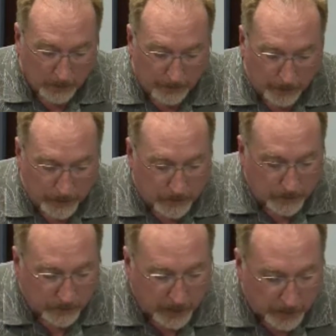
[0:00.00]
Further,
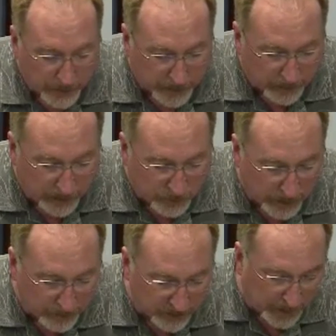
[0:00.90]
those contracts each
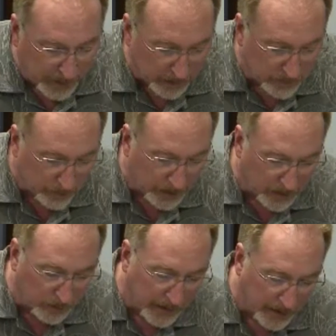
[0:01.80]
reference back to
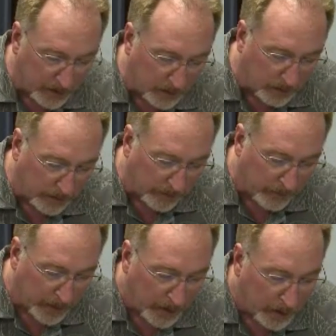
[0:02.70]
applicable county laws,
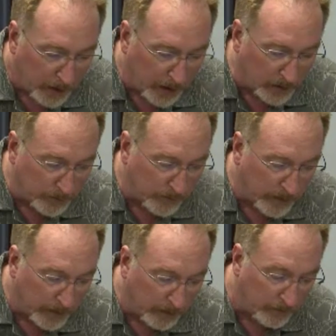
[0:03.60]
and I'm sure
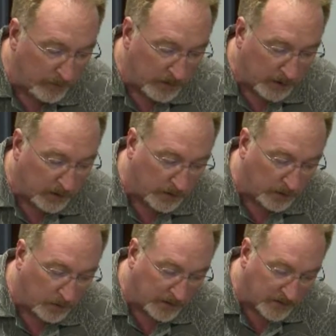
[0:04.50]
they assume the
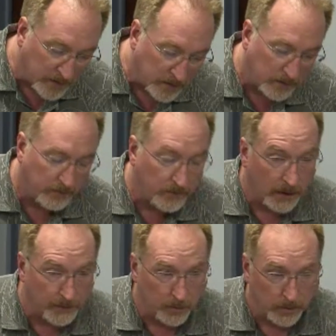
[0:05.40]
continued existence of
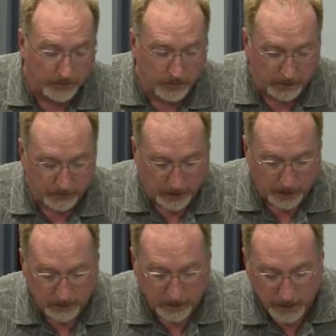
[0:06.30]
Chapter
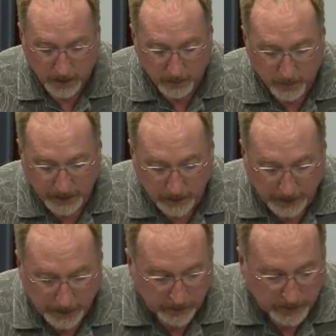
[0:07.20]
125. By
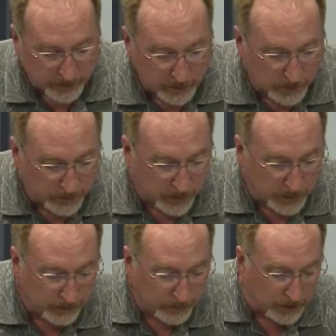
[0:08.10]
deleting Chapter
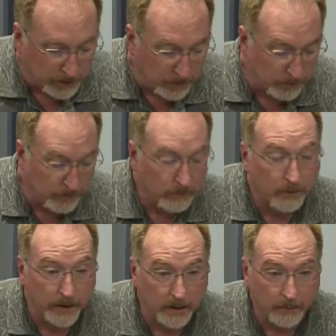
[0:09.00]
125, you've
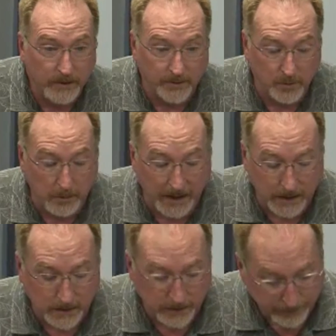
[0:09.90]
created a potential
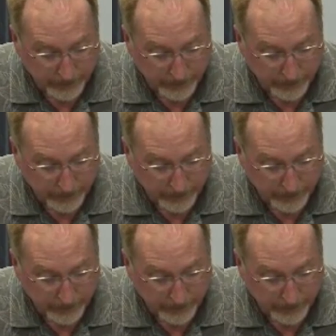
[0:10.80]
mess.